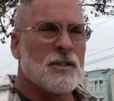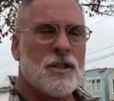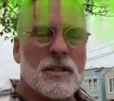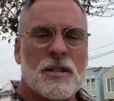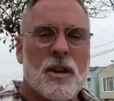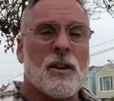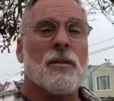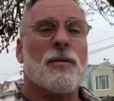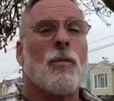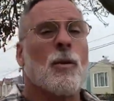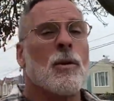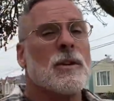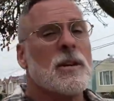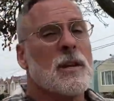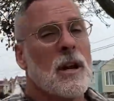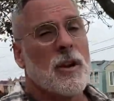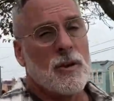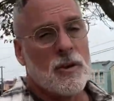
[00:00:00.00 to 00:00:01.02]
just under
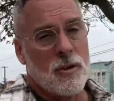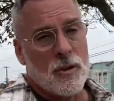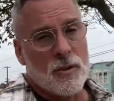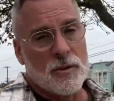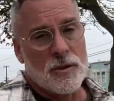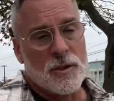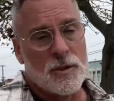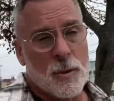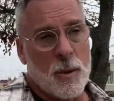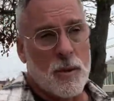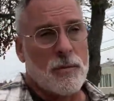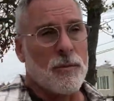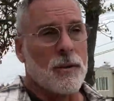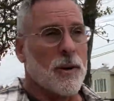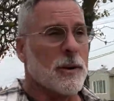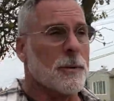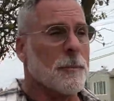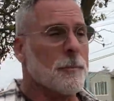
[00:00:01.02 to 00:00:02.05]
$1,400 a square
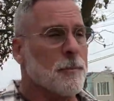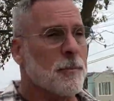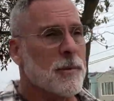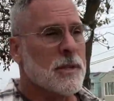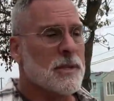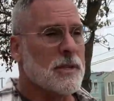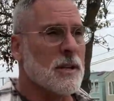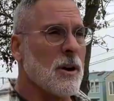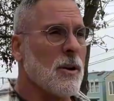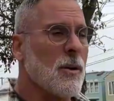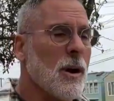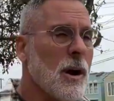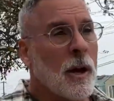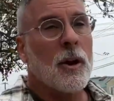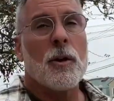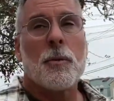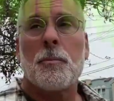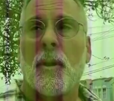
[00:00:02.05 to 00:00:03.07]
foot.
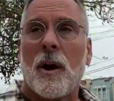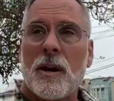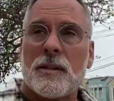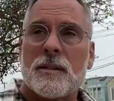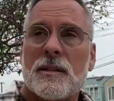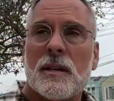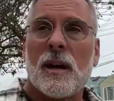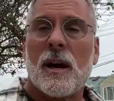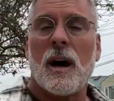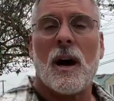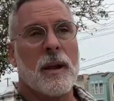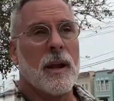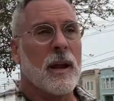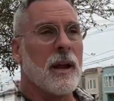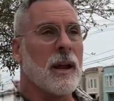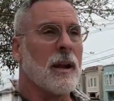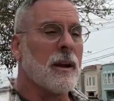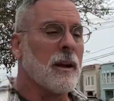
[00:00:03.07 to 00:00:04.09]
So good price
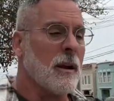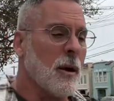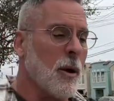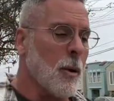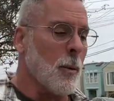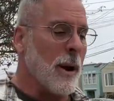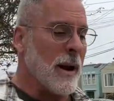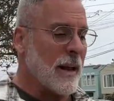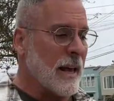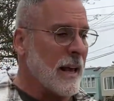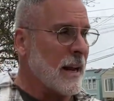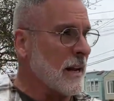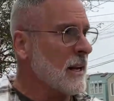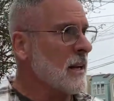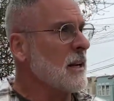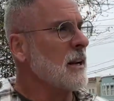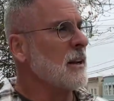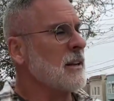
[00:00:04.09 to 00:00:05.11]
and a way to
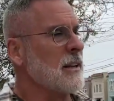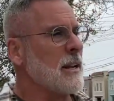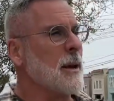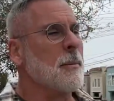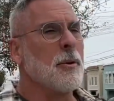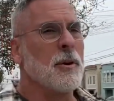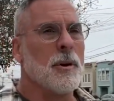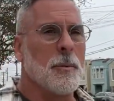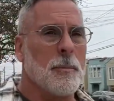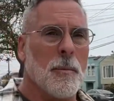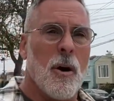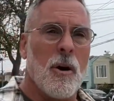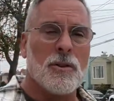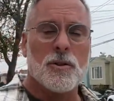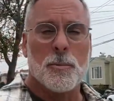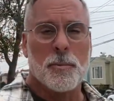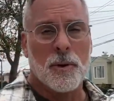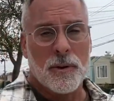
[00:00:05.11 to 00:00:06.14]
get in neighborhood and
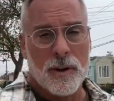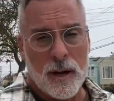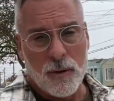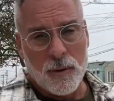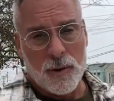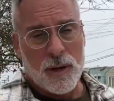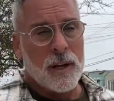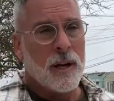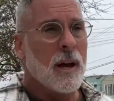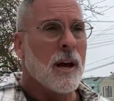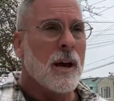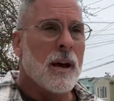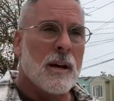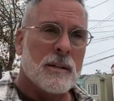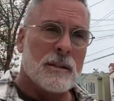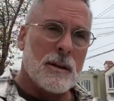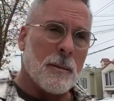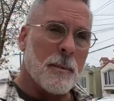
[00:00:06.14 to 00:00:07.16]
also build equity.
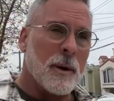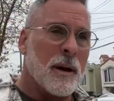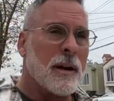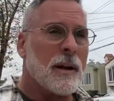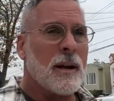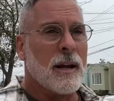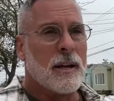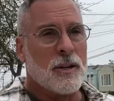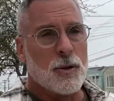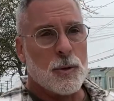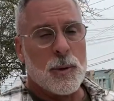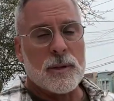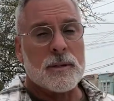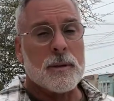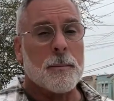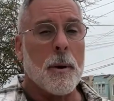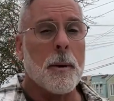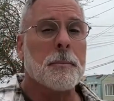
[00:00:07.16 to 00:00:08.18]
It's coming in and
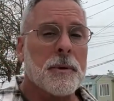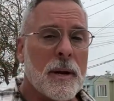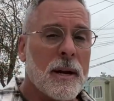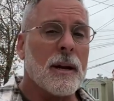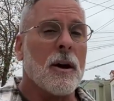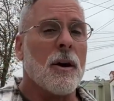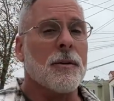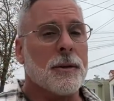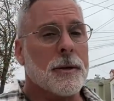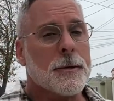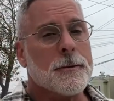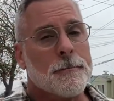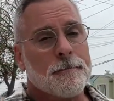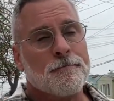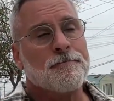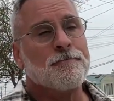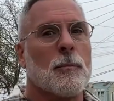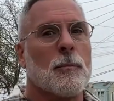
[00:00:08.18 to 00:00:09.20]
doing some updating on
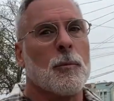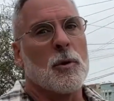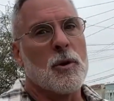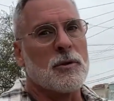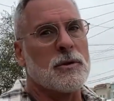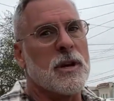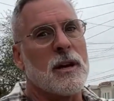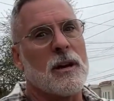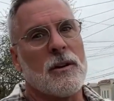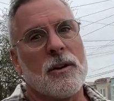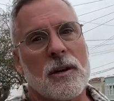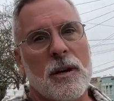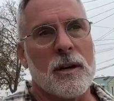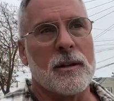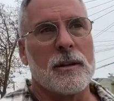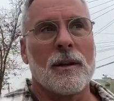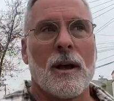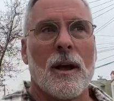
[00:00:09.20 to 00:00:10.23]
these. We'll go take a
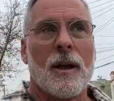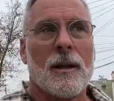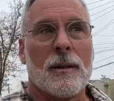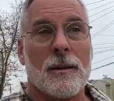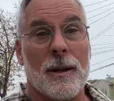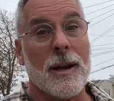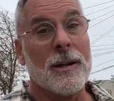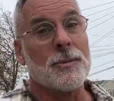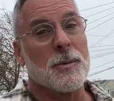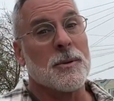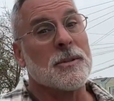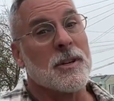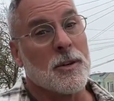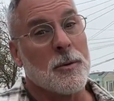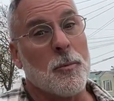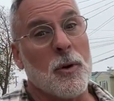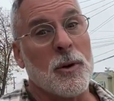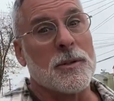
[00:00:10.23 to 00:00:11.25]
look at the next
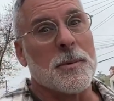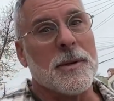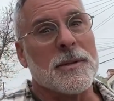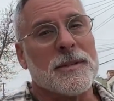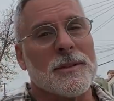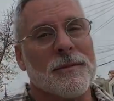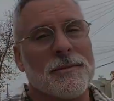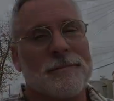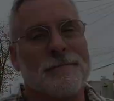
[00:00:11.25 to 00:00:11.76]
one's a little more expensive.